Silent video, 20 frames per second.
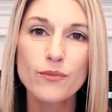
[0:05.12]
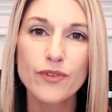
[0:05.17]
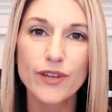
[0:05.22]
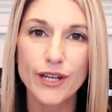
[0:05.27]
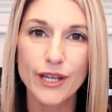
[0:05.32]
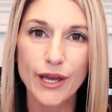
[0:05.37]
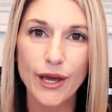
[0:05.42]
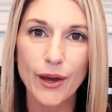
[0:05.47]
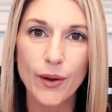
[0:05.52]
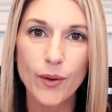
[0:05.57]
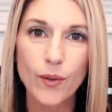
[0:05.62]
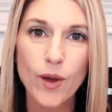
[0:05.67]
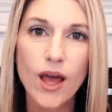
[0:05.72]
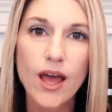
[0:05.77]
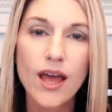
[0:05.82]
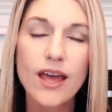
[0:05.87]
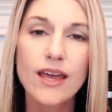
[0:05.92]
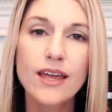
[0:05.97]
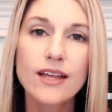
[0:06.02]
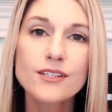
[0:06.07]
video
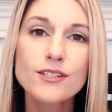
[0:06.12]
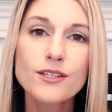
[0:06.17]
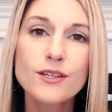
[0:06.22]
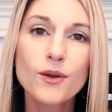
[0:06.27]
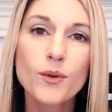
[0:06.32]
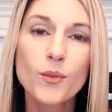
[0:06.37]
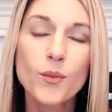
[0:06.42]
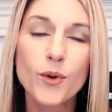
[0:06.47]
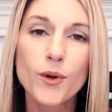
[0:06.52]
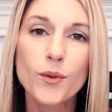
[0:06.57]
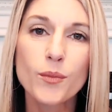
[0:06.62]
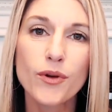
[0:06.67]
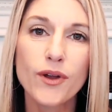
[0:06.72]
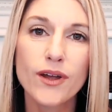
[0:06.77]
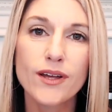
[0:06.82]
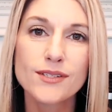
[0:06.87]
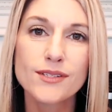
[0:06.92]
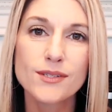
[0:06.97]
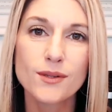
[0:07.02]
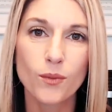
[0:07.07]
into your
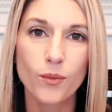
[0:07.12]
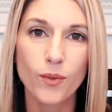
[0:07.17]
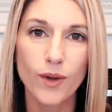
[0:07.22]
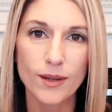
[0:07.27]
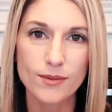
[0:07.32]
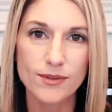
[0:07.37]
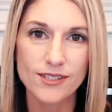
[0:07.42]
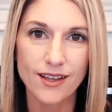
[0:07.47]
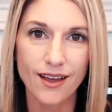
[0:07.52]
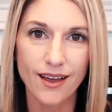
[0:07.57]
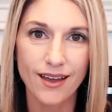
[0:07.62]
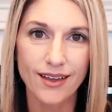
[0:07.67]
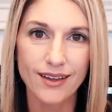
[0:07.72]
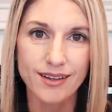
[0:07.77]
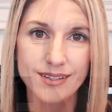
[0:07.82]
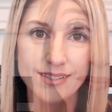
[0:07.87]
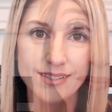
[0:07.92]
WordPress website.